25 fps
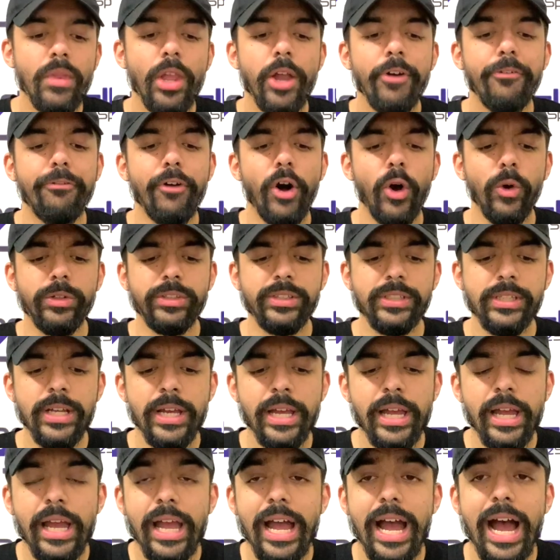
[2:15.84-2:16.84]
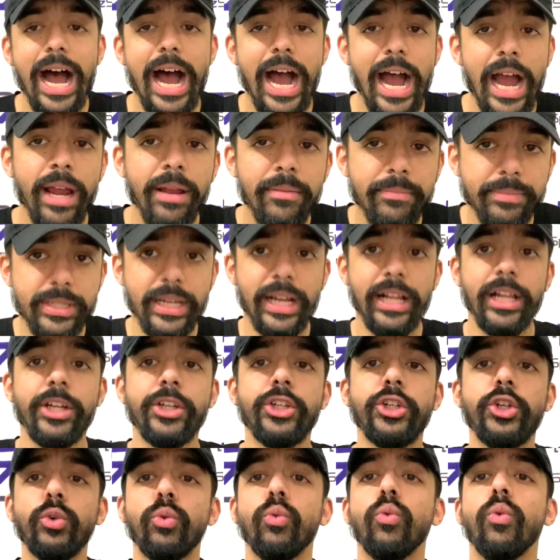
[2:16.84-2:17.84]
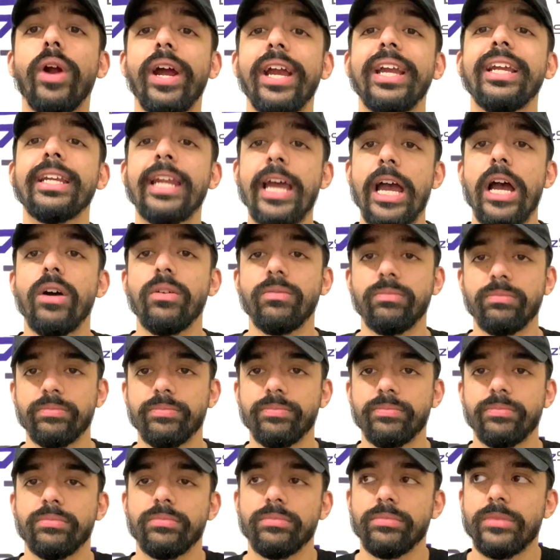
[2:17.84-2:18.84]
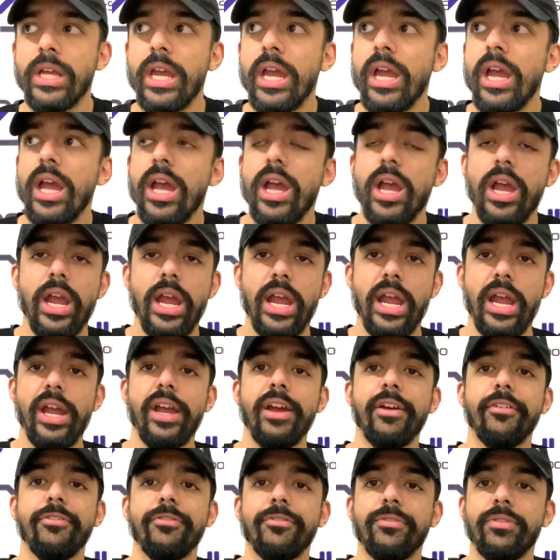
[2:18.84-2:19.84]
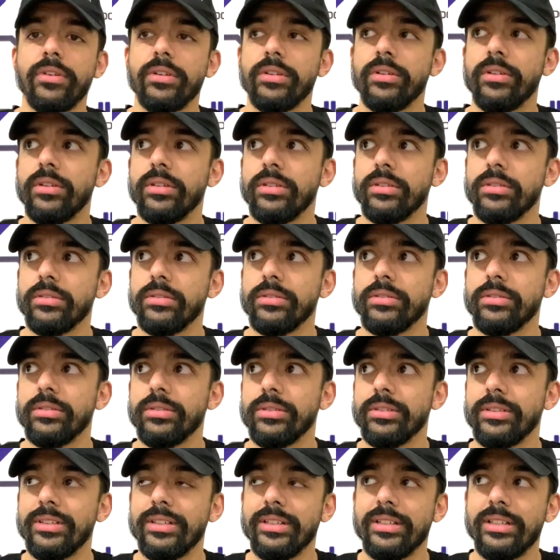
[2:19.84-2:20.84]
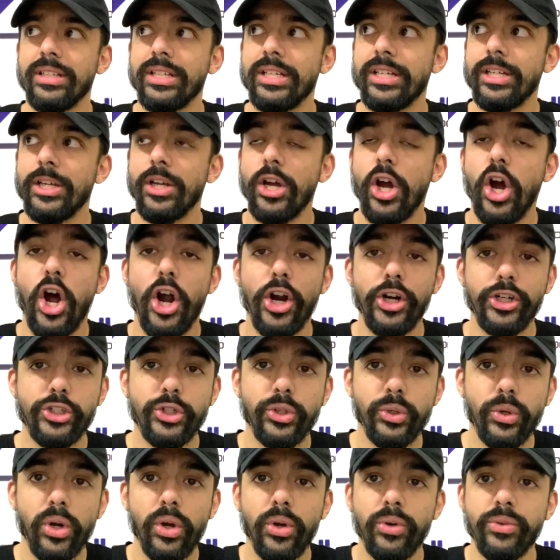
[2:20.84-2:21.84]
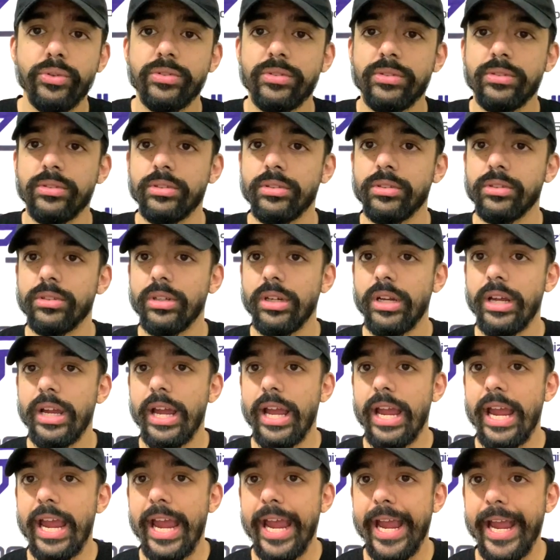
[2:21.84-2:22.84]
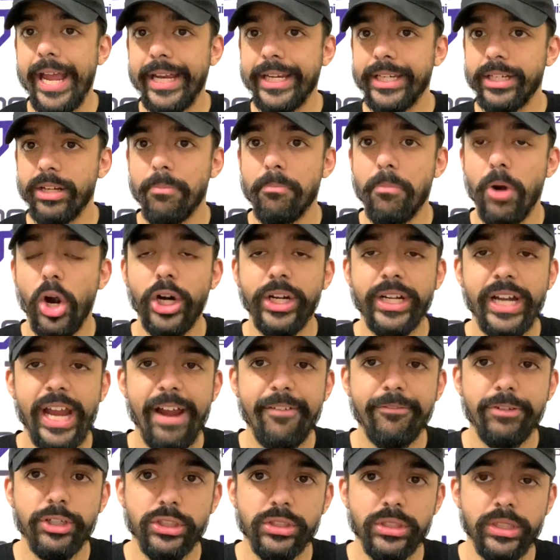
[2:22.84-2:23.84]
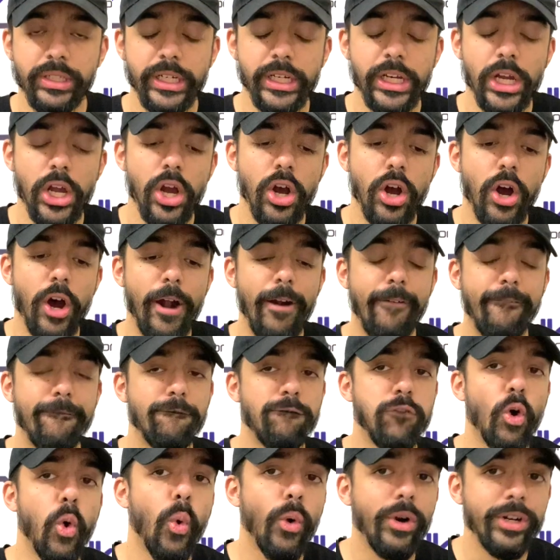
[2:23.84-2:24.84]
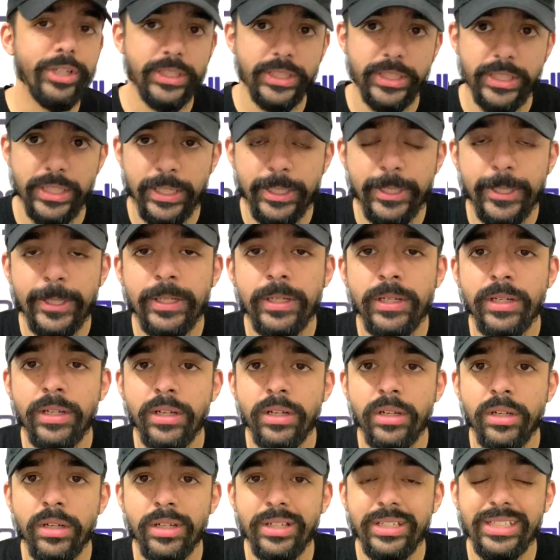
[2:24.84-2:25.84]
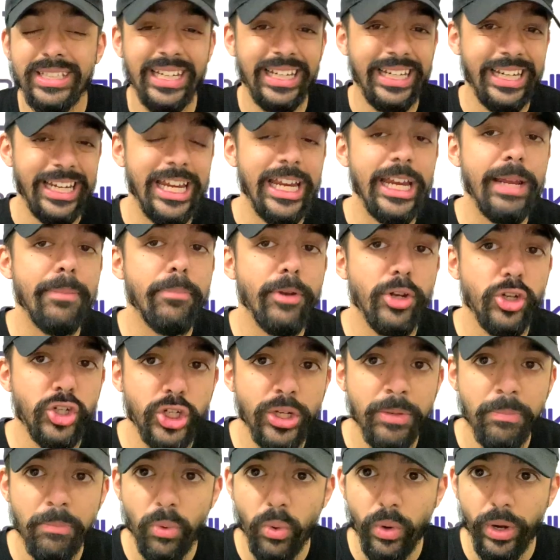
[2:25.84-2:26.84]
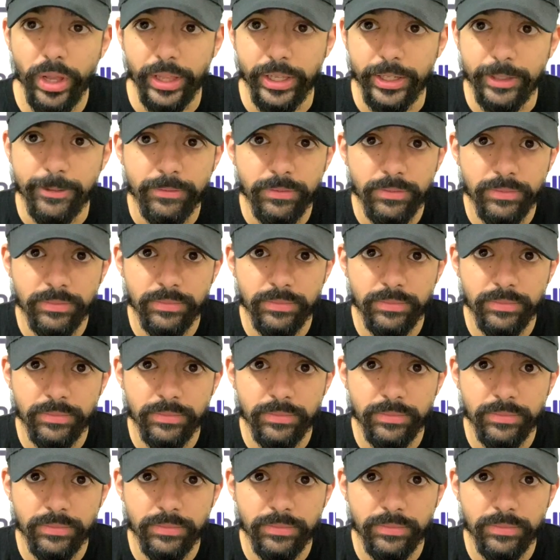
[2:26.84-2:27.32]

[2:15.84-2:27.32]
Folks, I am telling you right now, if Arturas and Marc Eversley are forced to keep Jim Boylen